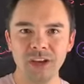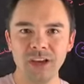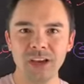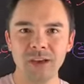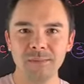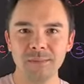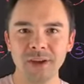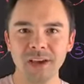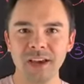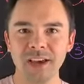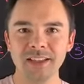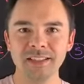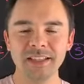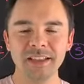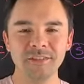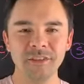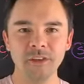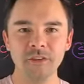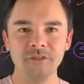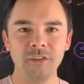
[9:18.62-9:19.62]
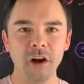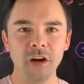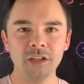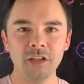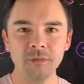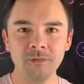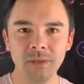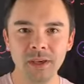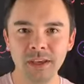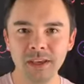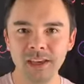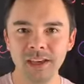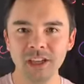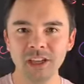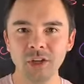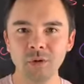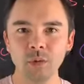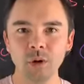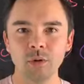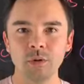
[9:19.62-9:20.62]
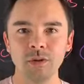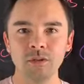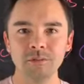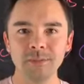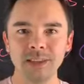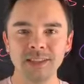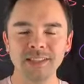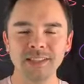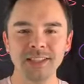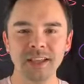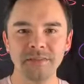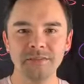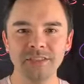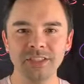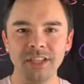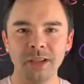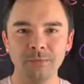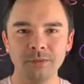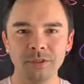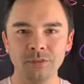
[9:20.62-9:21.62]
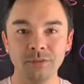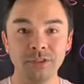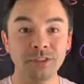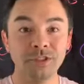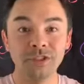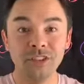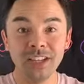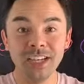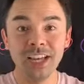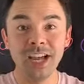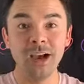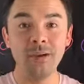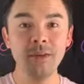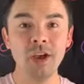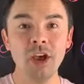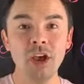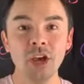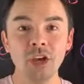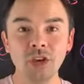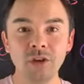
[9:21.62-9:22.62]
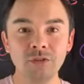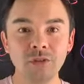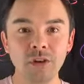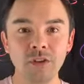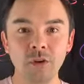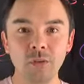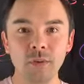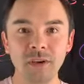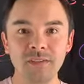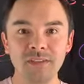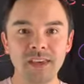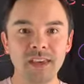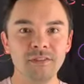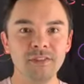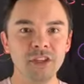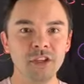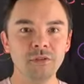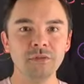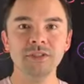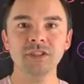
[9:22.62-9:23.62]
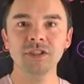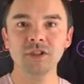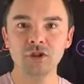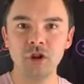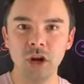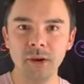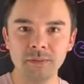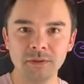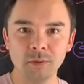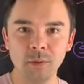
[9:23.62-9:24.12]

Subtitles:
Because if you follow me and you work with me in 7 Steps to Residual Income, you know that we've given you scripts.